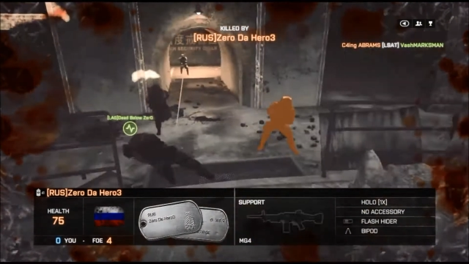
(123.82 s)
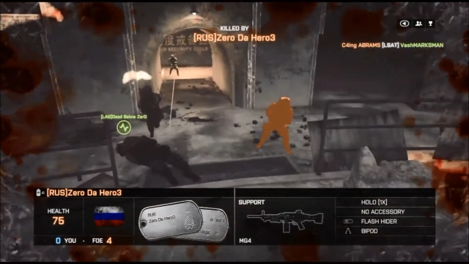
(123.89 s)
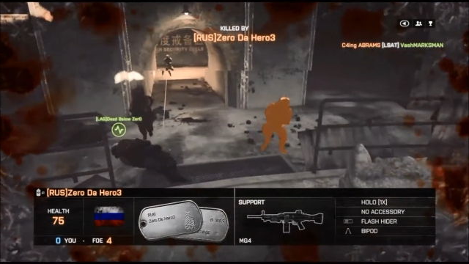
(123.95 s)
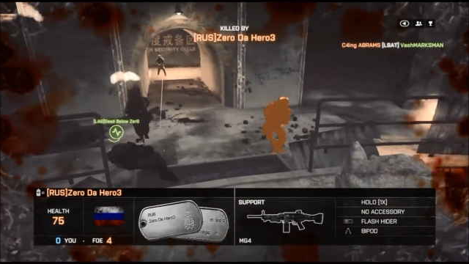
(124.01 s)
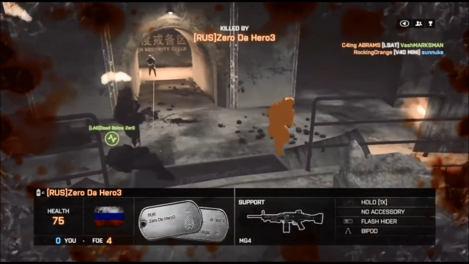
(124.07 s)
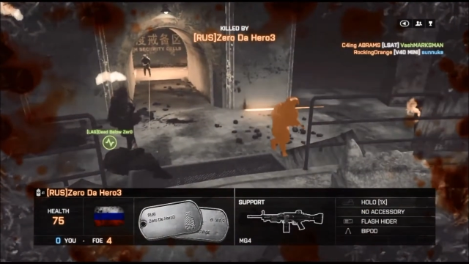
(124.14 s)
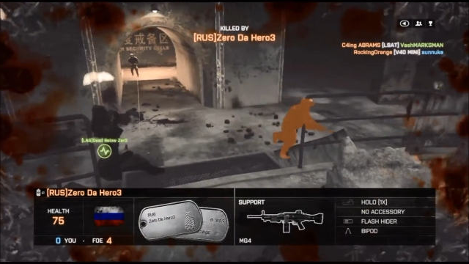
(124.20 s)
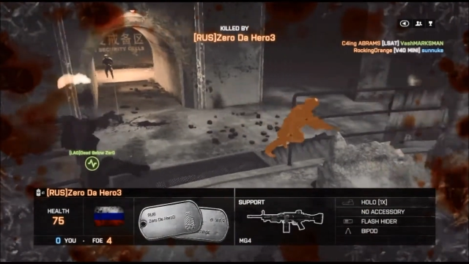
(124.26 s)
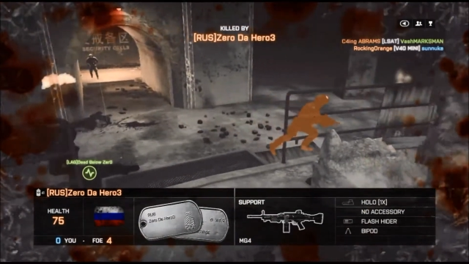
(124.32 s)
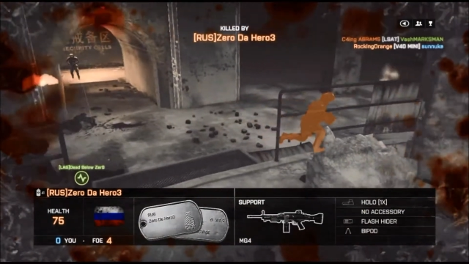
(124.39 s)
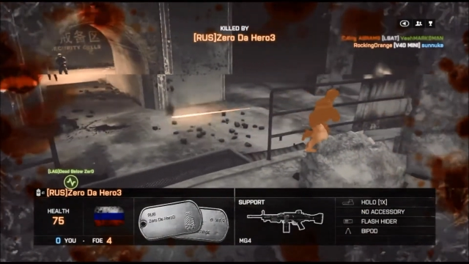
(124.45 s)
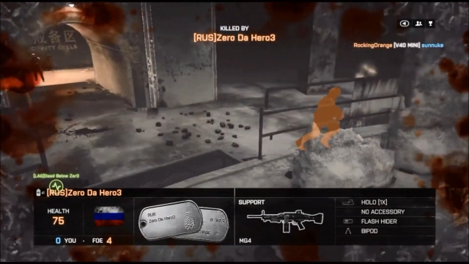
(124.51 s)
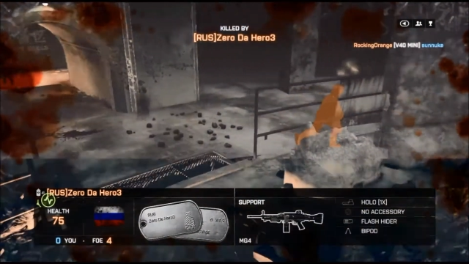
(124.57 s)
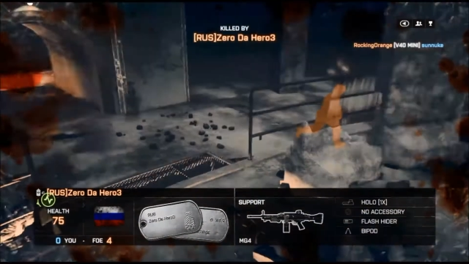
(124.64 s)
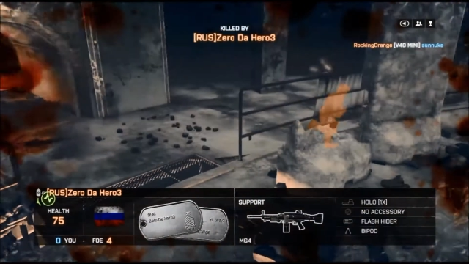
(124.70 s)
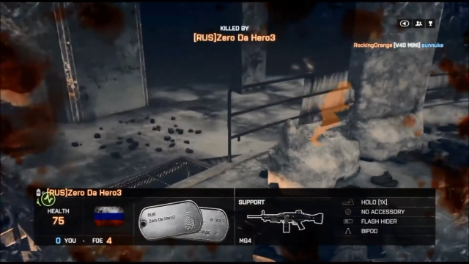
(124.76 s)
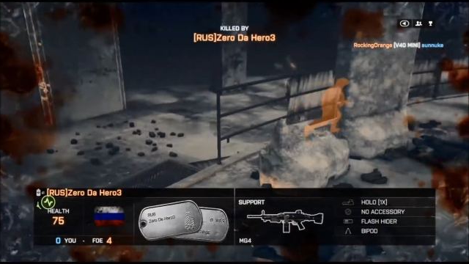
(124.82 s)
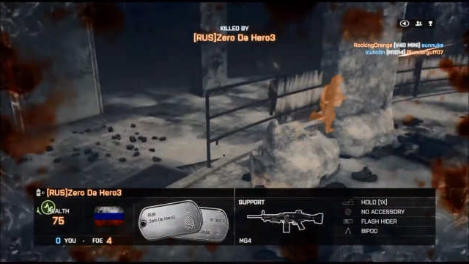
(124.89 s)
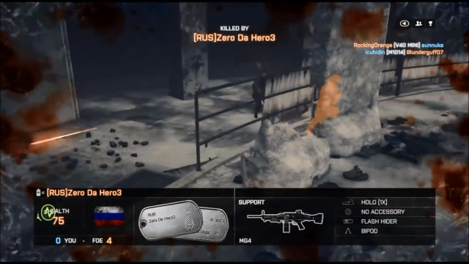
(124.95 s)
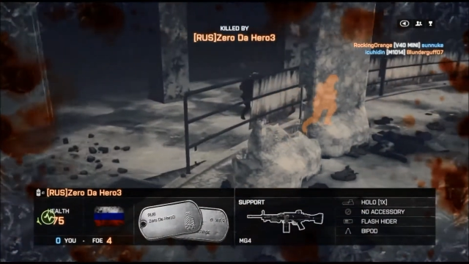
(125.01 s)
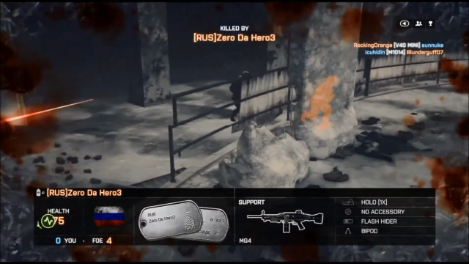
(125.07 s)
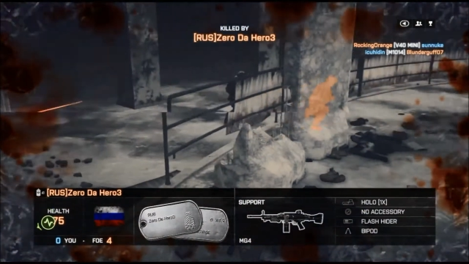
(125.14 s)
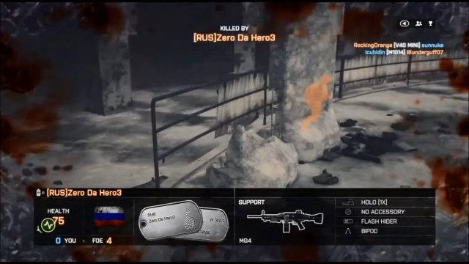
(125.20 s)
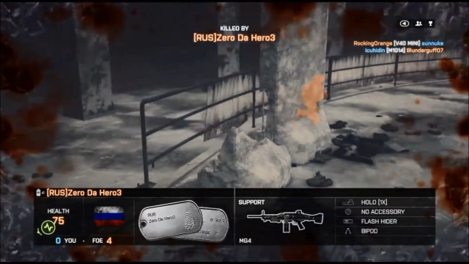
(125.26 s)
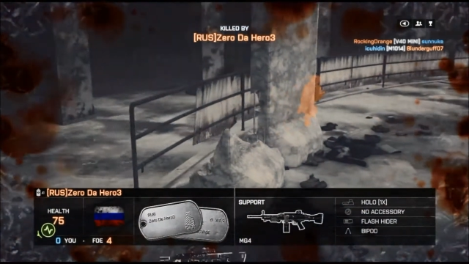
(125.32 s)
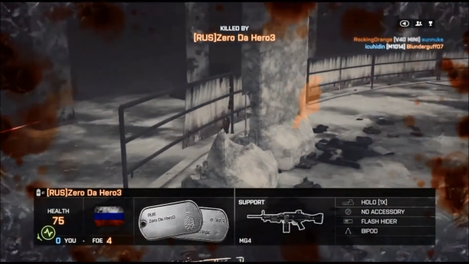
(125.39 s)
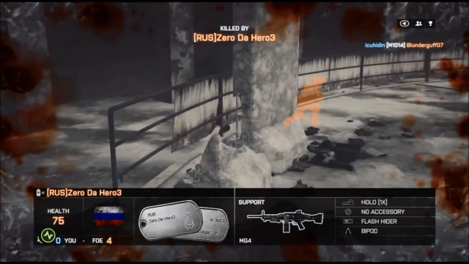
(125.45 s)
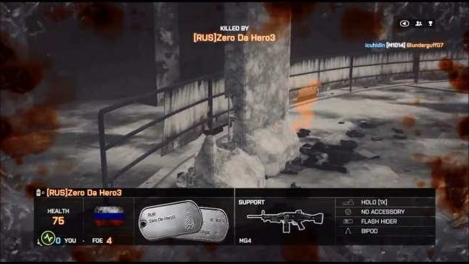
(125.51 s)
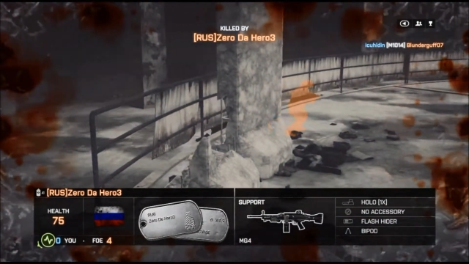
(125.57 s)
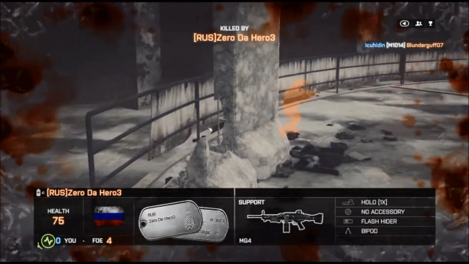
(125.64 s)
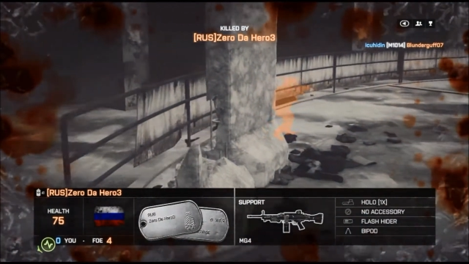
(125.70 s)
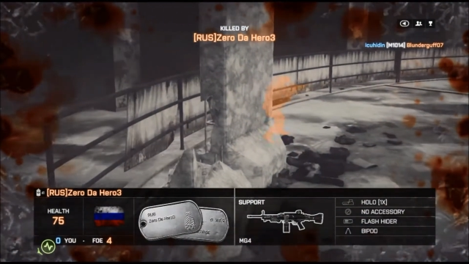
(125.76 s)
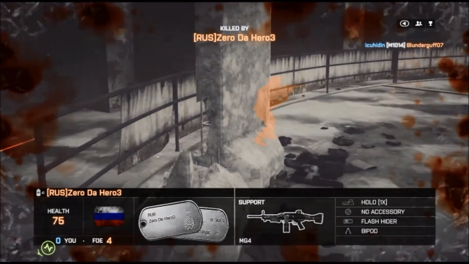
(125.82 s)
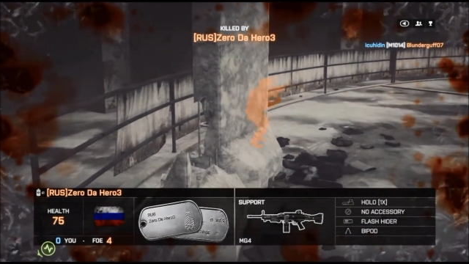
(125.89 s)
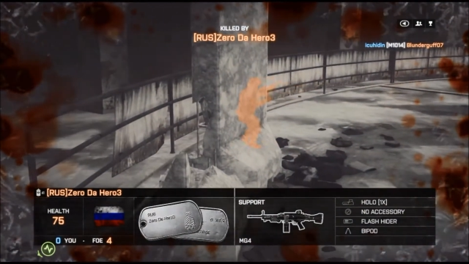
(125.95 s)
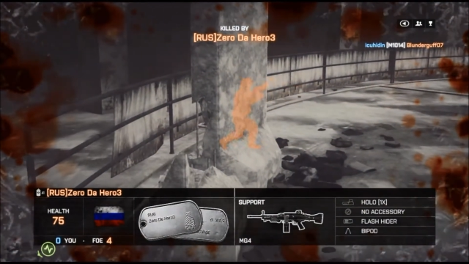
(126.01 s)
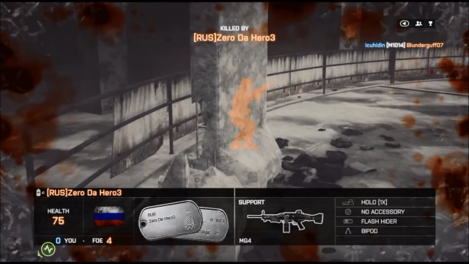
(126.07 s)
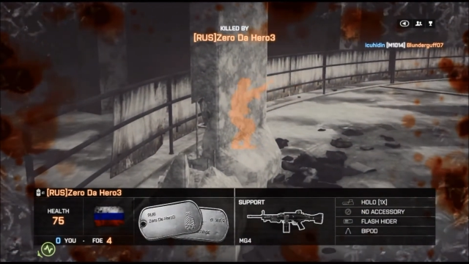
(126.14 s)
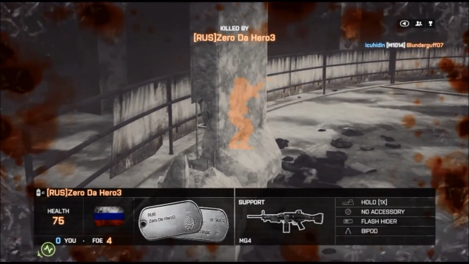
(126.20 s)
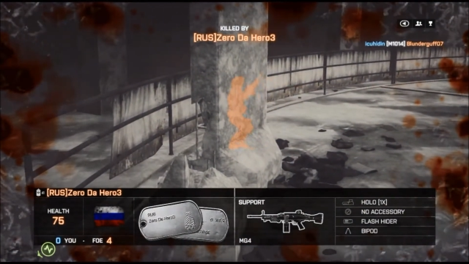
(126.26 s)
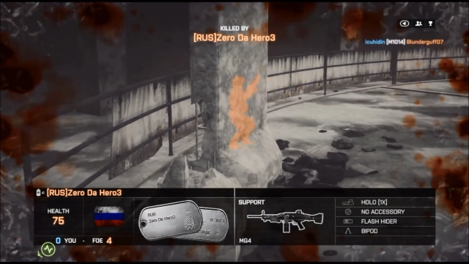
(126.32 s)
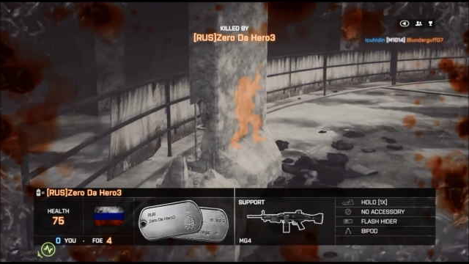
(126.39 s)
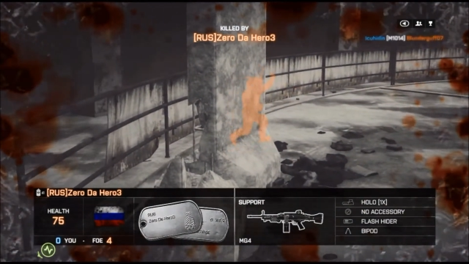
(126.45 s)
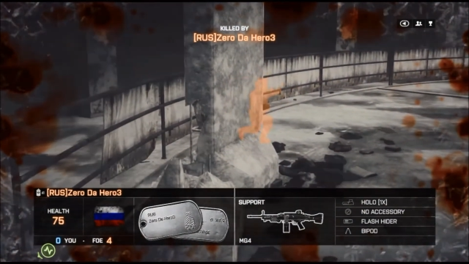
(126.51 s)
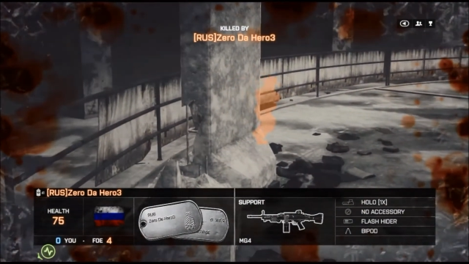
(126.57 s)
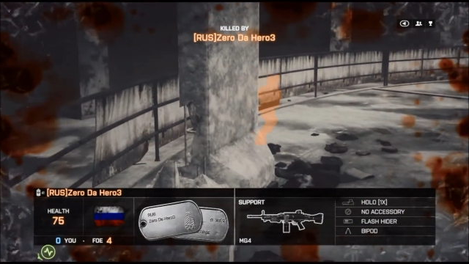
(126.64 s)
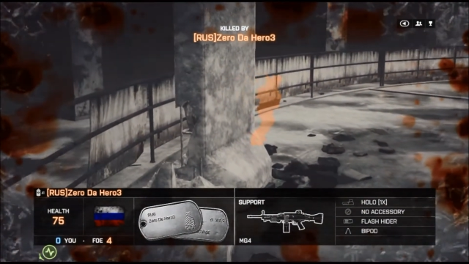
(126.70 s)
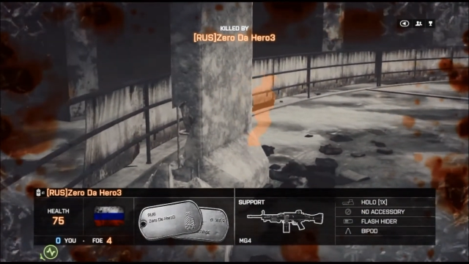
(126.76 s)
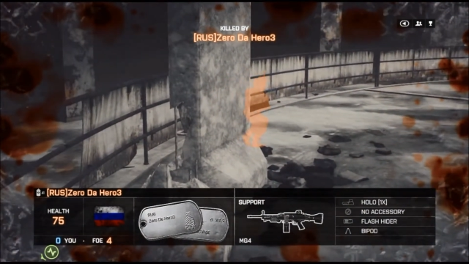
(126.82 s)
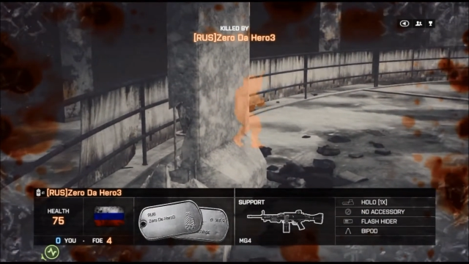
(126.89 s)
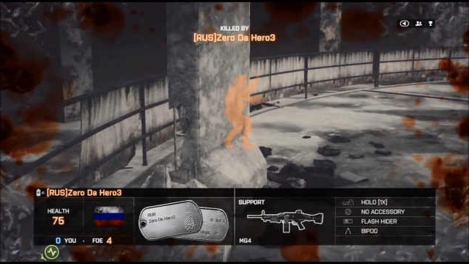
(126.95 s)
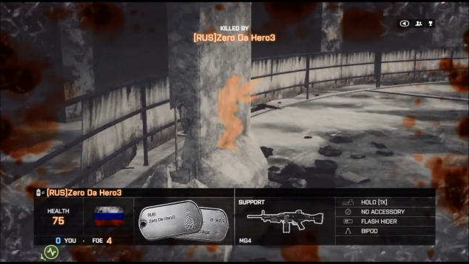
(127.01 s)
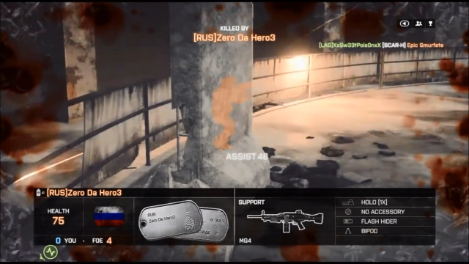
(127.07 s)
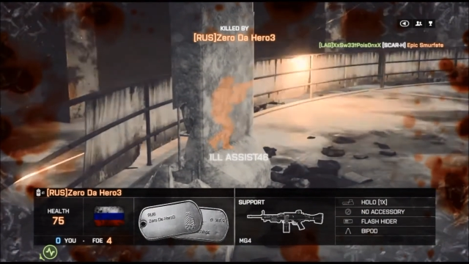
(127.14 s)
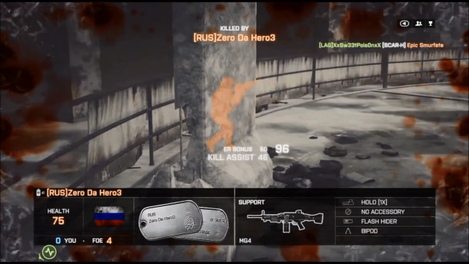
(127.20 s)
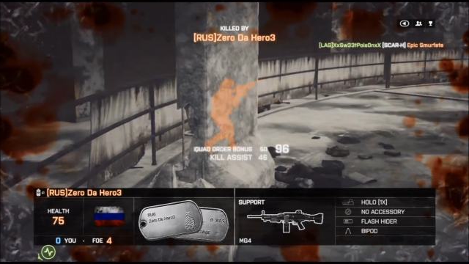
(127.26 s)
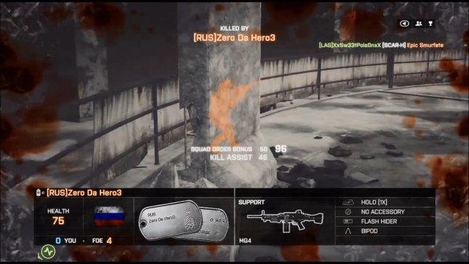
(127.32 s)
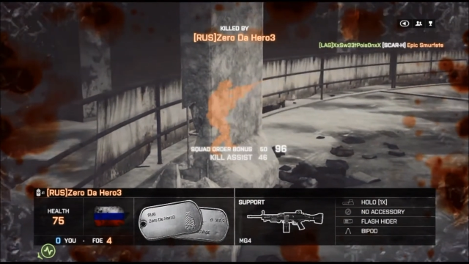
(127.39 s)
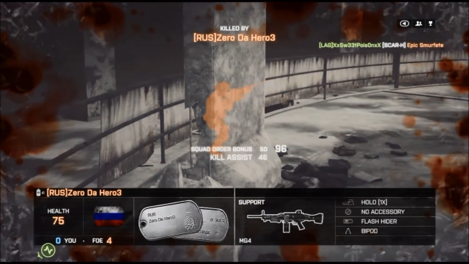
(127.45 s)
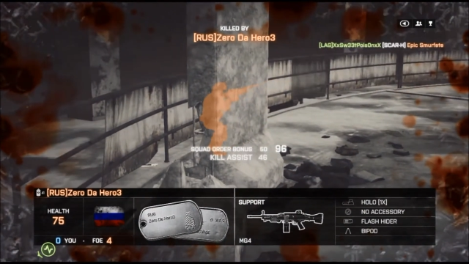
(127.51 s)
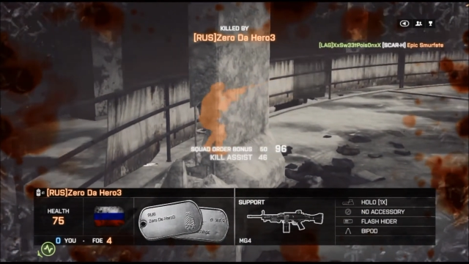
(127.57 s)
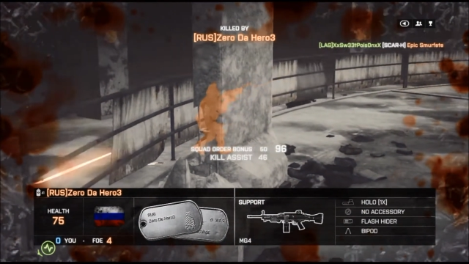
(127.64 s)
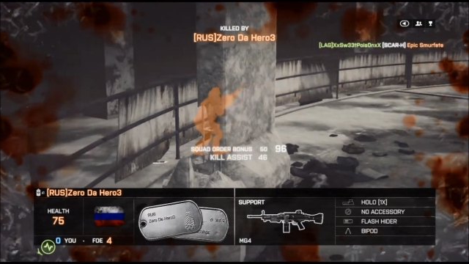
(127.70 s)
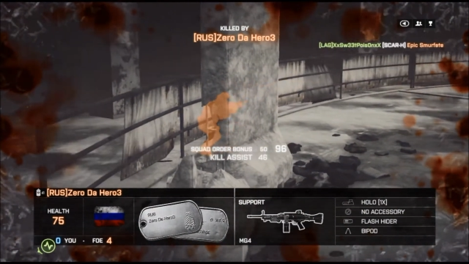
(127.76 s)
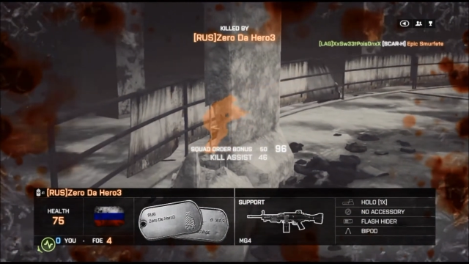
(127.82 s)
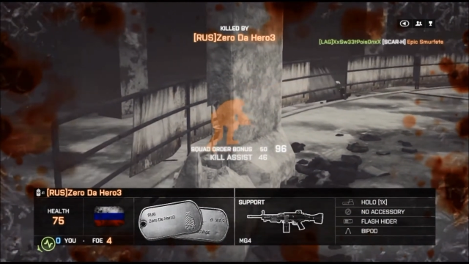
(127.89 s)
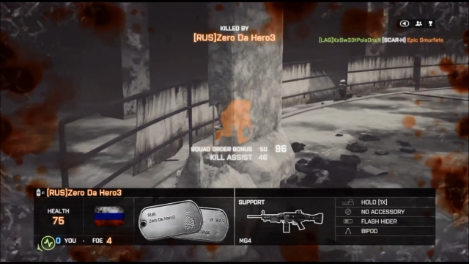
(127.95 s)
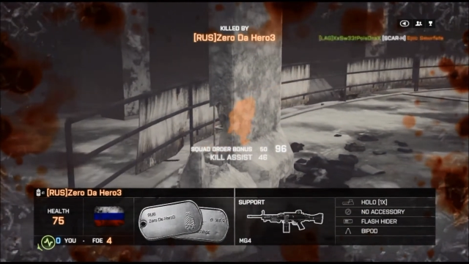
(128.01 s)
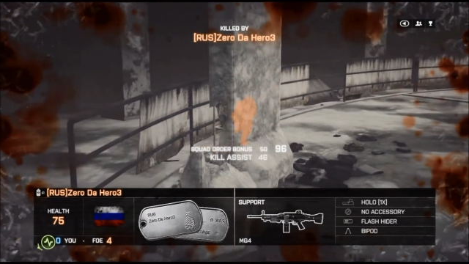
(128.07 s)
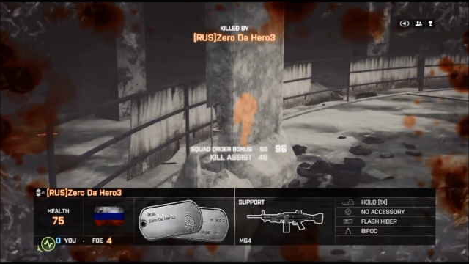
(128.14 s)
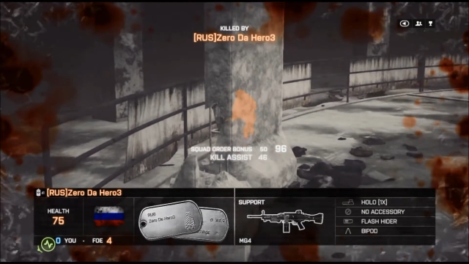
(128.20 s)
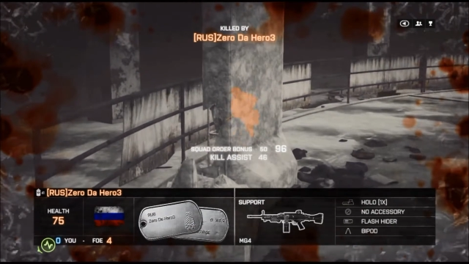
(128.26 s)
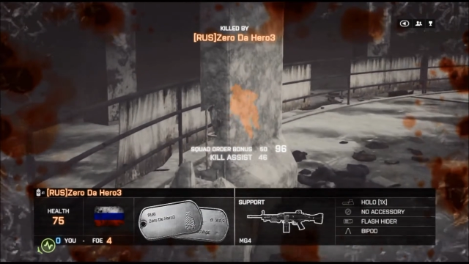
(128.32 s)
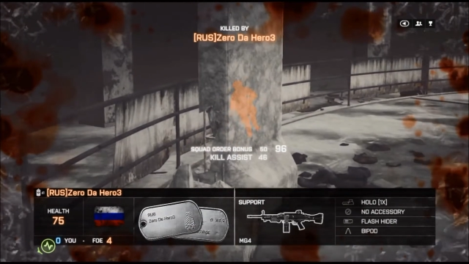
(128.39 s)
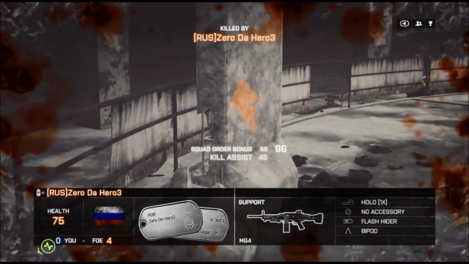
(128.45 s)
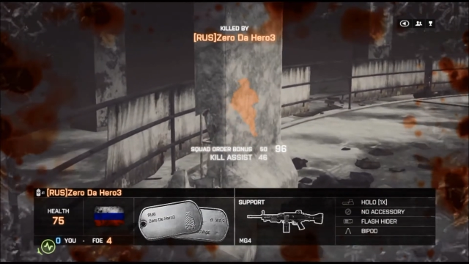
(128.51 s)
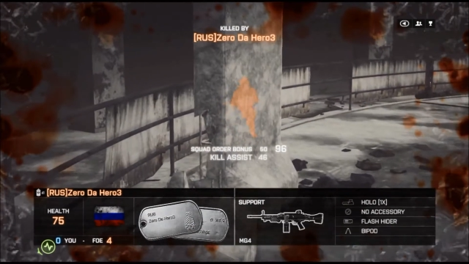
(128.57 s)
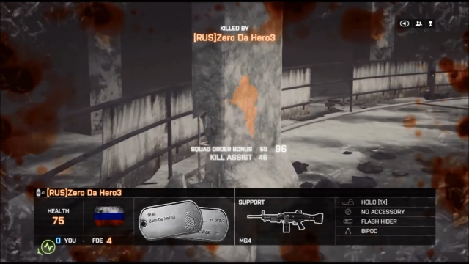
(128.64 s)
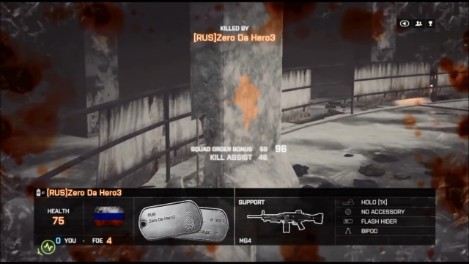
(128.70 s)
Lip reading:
(no speaker visible)